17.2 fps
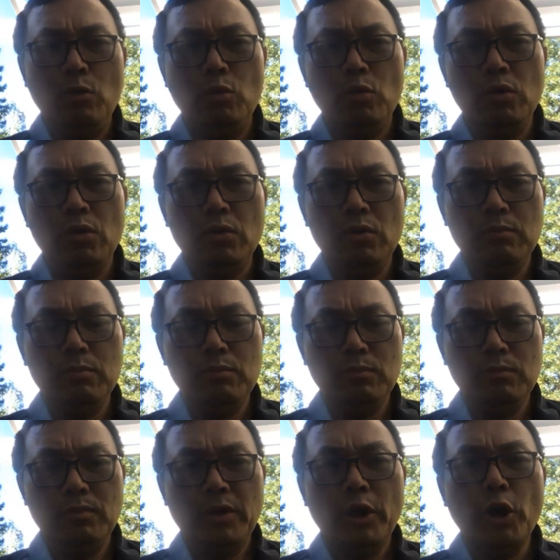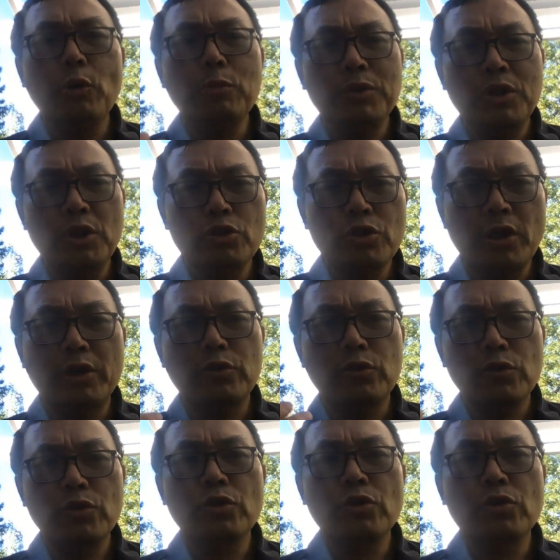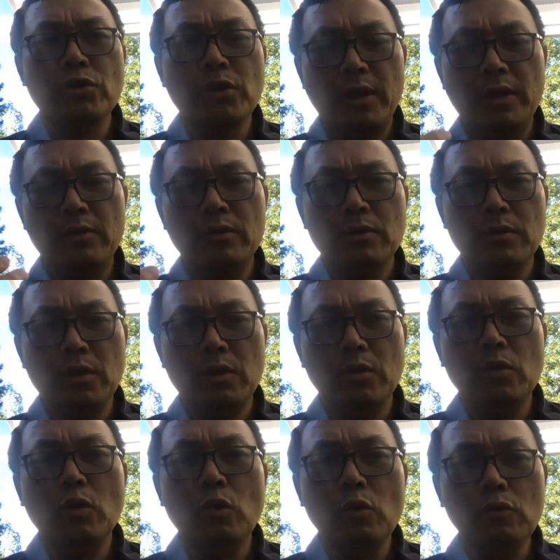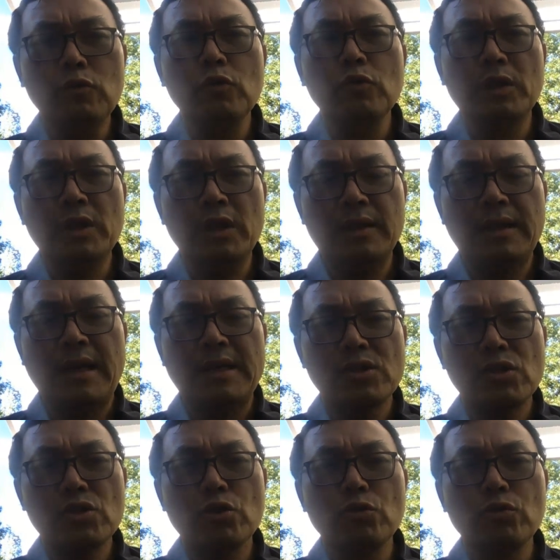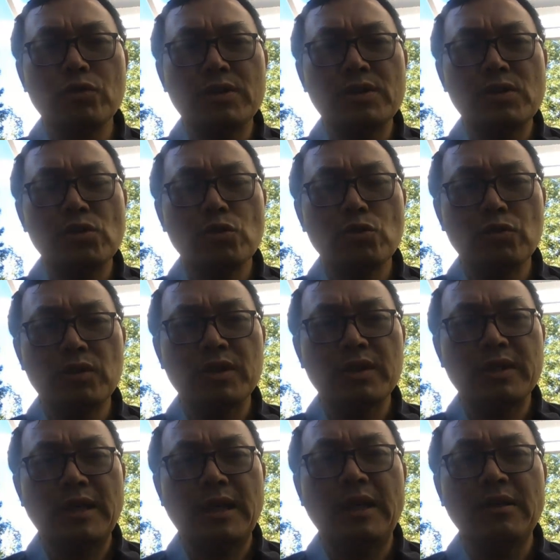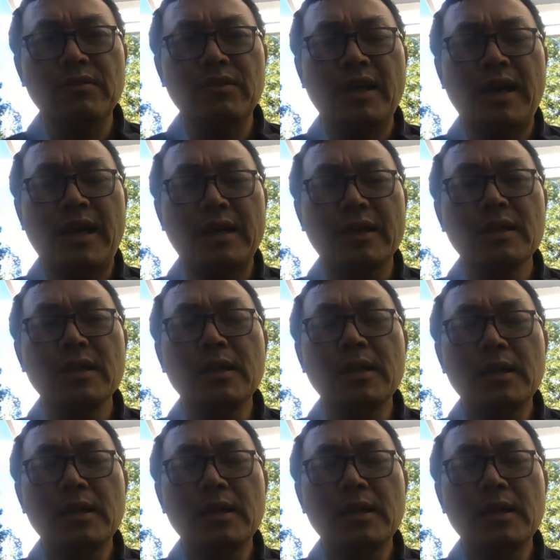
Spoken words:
will help each other here, and hopefully that student contact,